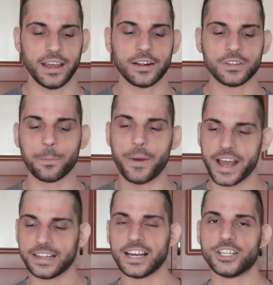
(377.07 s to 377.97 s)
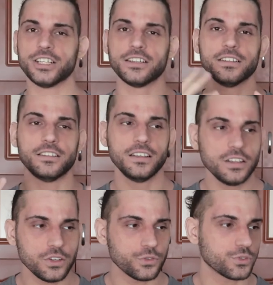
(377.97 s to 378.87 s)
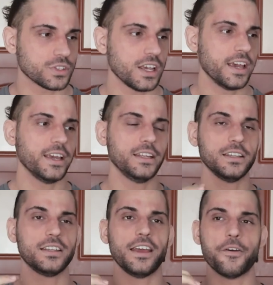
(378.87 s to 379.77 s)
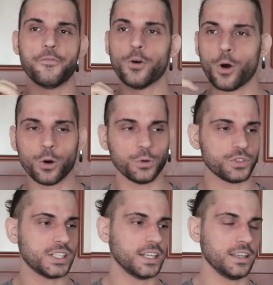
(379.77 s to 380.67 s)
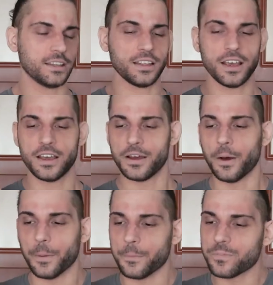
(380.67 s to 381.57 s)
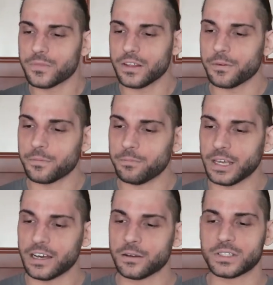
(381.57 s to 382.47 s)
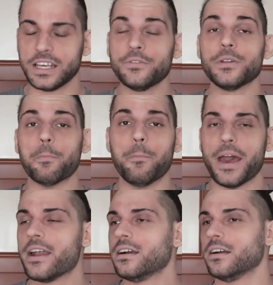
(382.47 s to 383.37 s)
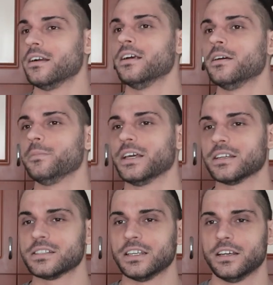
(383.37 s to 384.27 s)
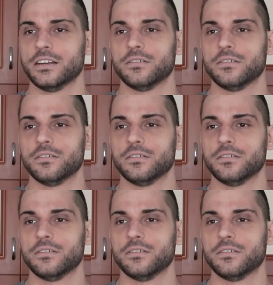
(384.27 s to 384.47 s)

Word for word: And after backlash, it continues and it evolves and it uh, becomes even better because